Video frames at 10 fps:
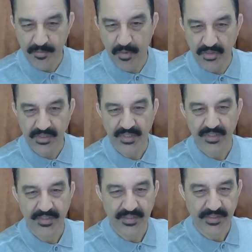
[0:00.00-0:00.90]

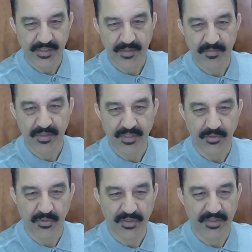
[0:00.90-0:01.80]
numerically it can be
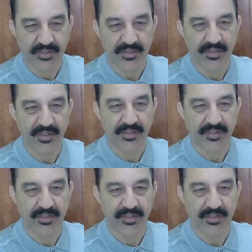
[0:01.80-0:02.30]
calculated